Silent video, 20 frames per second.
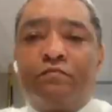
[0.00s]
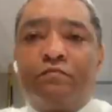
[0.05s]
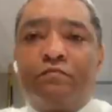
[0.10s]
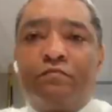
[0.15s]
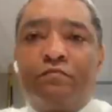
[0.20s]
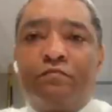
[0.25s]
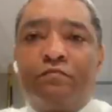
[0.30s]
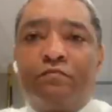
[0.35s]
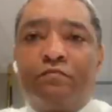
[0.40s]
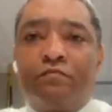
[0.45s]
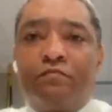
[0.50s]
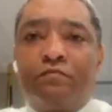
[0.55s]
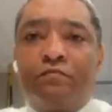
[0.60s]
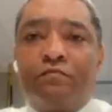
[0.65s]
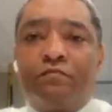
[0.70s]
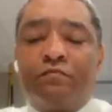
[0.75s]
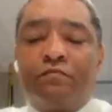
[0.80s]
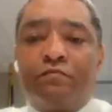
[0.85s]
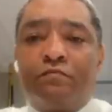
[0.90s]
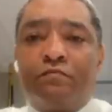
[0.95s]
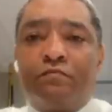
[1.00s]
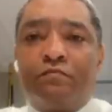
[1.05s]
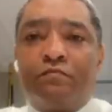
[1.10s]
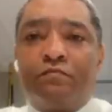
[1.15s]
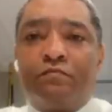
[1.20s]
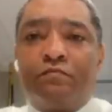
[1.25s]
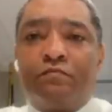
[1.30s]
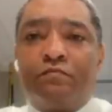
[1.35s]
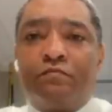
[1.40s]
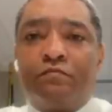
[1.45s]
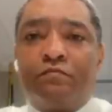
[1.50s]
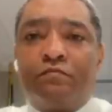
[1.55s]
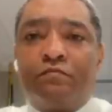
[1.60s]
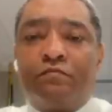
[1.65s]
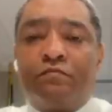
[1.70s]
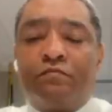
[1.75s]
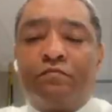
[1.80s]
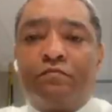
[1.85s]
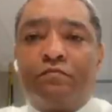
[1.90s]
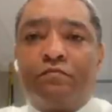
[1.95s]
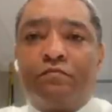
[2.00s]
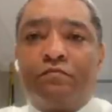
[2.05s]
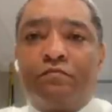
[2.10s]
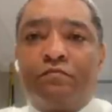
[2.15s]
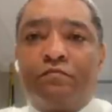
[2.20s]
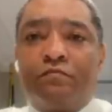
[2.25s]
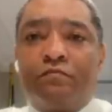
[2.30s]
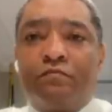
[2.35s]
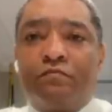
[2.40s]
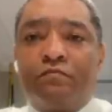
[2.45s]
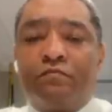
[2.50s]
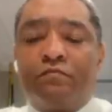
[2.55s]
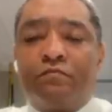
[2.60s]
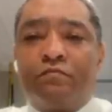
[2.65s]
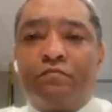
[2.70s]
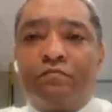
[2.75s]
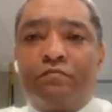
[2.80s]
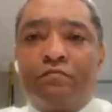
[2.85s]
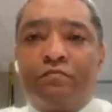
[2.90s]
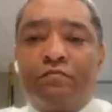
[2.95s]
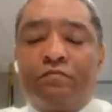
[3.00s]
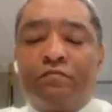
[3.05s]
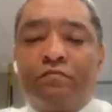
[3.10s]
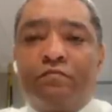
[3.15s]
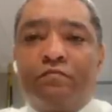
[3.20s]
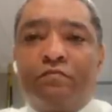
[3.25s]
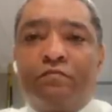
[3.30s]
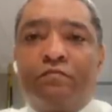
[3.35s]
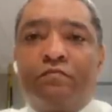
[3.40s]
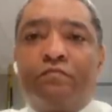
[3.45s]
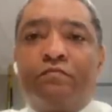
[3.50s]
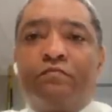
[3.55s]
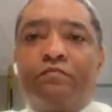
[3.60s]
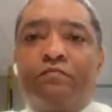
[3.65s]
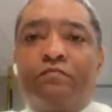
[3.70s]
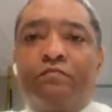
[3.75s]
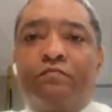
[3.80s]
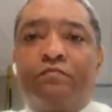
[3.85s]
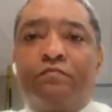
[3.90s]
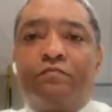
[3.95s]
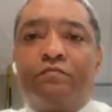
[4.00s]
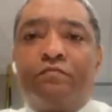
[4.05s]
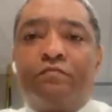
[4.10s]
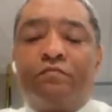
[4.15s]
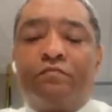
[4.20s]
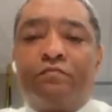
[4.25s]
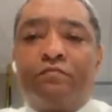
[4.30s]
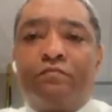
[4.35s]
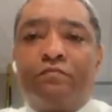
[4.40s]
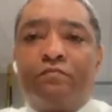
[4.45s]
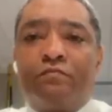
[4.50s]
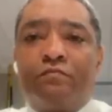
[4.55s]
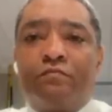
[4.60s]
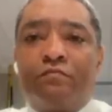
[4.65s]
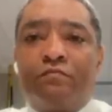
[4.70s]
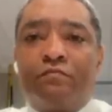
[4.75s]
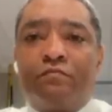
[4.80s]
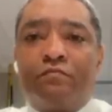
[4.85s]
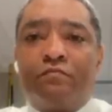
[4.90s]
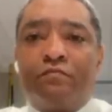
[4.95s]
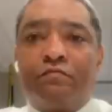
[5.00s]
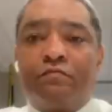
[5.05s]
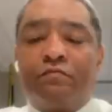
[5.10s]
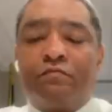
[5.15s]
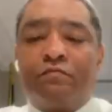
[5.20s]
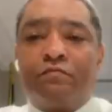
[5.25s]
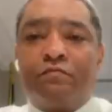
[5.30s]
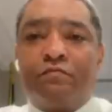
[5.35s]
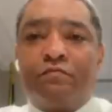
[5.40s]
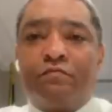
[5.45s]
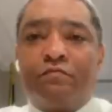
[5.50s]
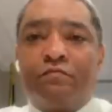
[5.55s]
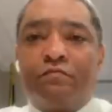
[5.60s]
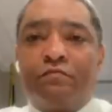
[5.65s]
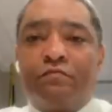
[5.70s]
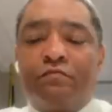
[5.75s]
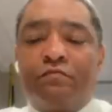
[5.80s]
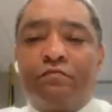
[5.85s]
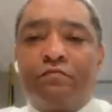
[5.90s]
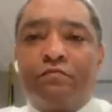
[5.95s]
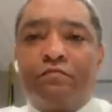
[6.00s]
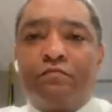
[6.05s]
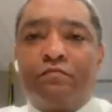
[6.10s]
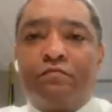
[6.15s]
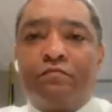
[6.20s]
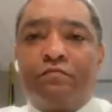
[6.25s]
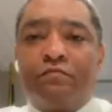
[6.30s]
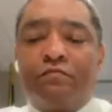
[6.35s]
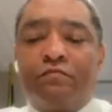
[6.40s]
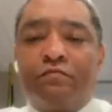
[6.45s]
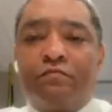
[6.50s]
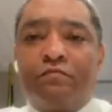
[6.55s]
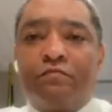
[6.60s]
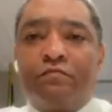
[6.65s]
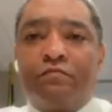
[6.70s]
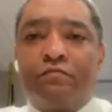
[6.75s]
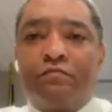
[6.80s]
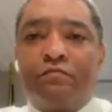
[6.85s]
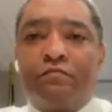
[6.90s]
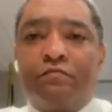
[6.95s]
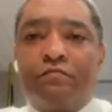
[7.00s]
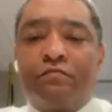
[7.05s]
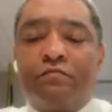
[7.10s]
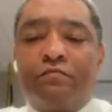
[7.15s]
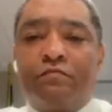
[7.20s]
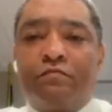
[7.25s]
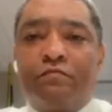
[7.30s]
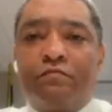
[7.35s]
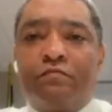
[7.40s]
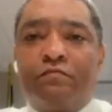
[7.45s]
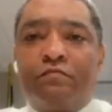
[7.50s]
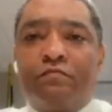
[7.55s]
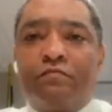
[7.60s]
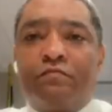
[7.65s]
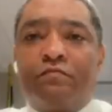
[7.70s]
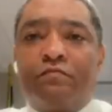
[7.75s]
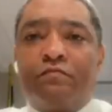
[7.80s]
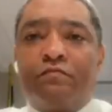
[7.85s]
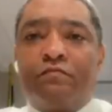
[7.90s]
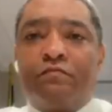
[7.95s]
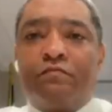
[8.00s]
(silent)